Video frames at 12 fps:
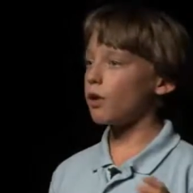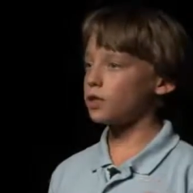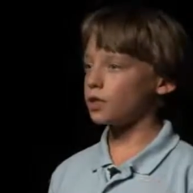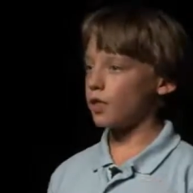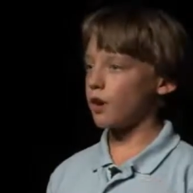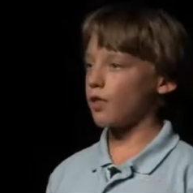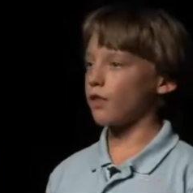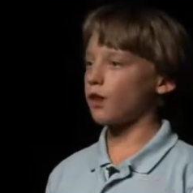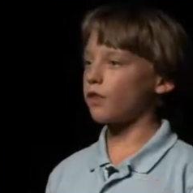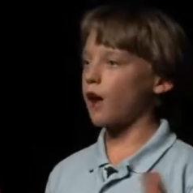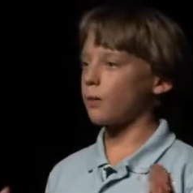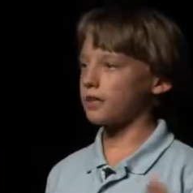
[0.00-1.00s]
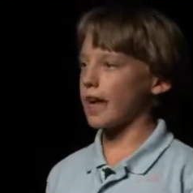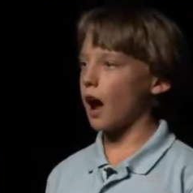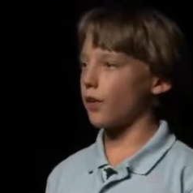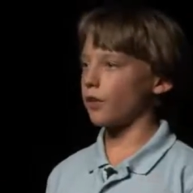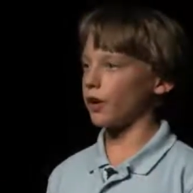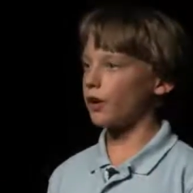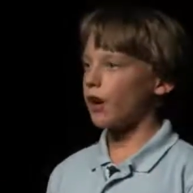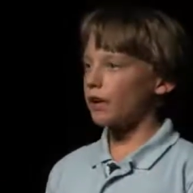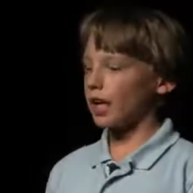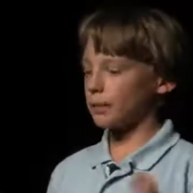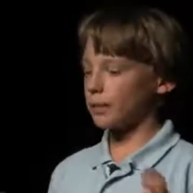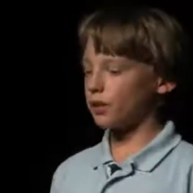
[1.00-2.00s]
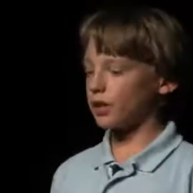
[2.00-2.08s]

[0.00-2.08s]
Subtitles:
want you to know that there are farms out there, like